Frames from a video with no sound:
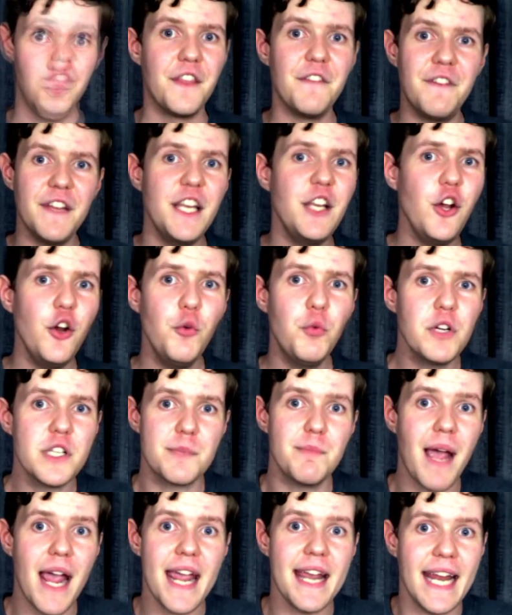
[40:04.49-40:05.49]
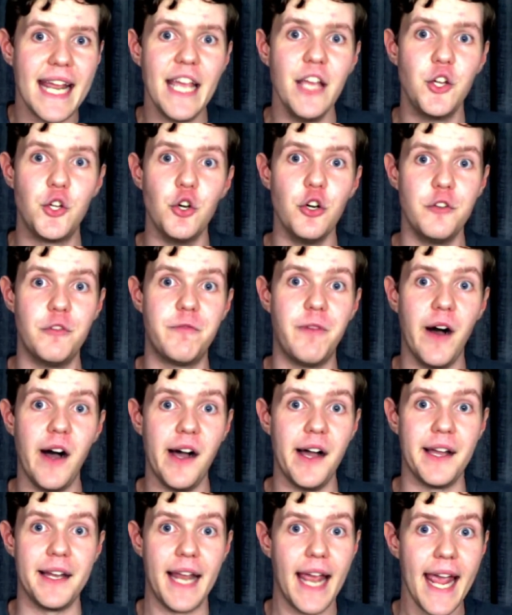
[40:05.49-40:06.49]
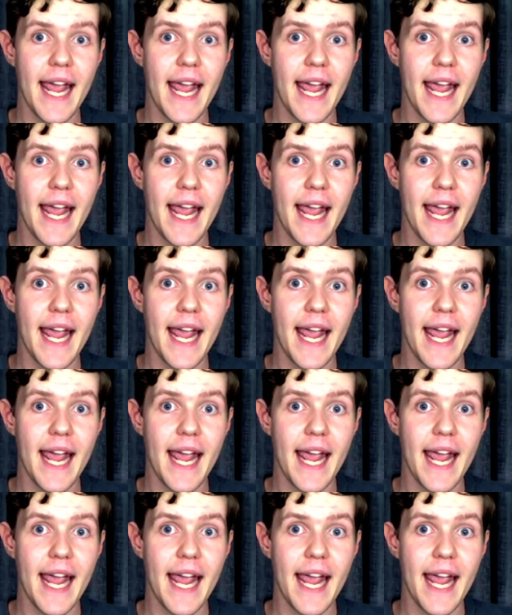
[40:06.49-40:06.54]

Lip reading: The video was made in good fun,